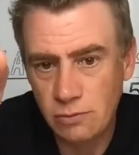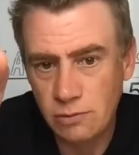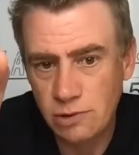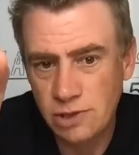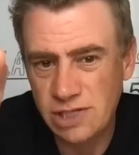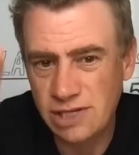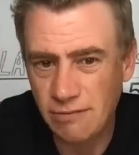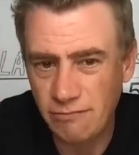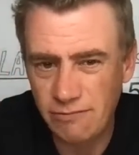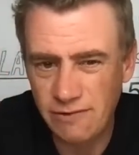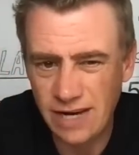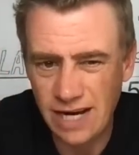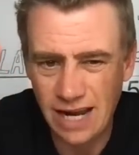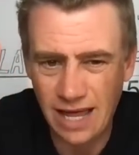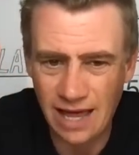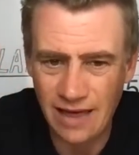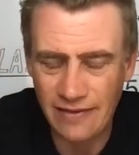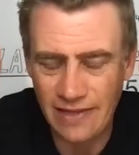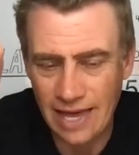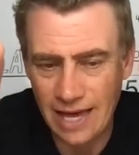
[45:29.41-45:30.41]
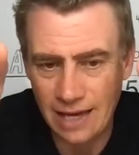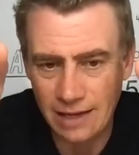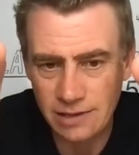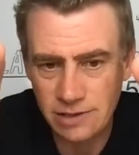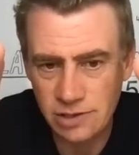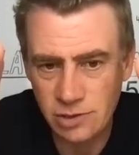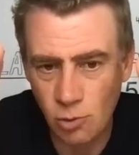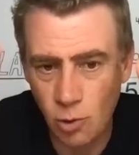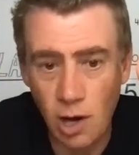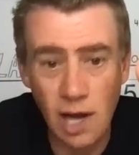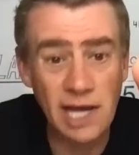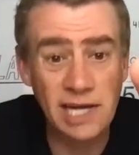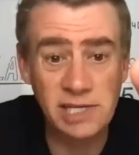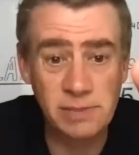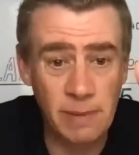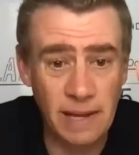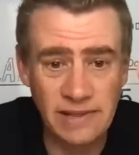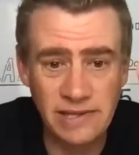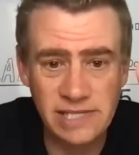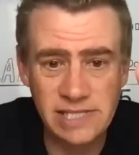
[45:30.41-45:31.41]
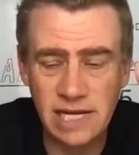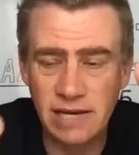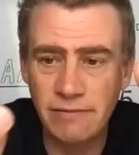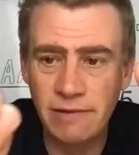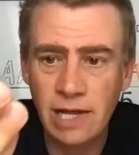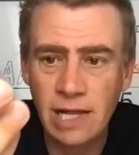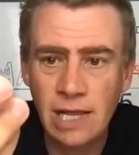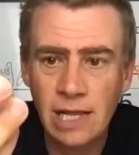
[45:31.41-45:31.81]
something like that. It's quite expensive.